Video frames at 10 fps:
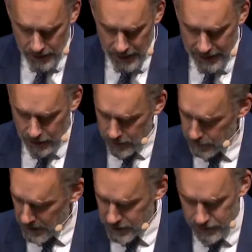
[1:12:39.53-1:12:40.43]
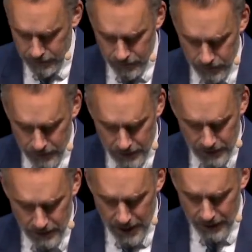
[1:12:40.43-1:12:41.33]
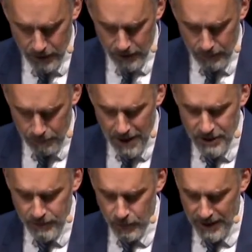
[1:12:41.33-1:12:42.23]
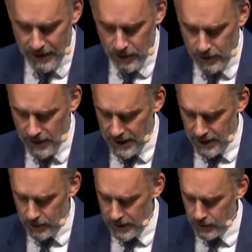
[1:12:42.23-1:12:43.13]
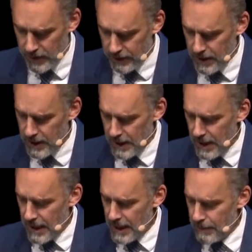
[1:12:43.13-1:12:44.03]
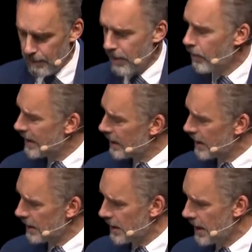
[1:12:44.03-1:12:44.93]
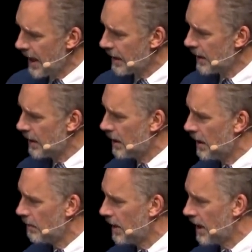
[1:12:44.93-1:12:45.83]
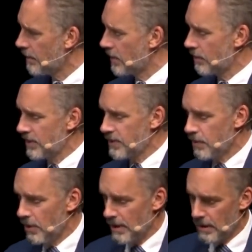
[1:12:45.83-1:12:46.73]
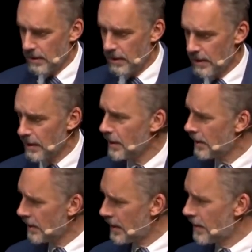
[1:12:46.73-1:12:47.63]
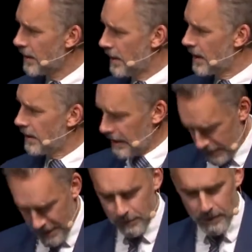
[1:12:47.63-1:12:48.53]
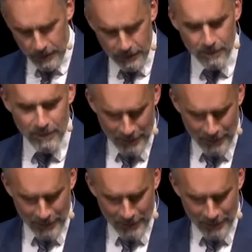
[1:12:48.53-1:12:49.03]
I heard much of what I heard. I agreed with, but we can get to that. I'm going to respond. Keep that. Pull out the knife.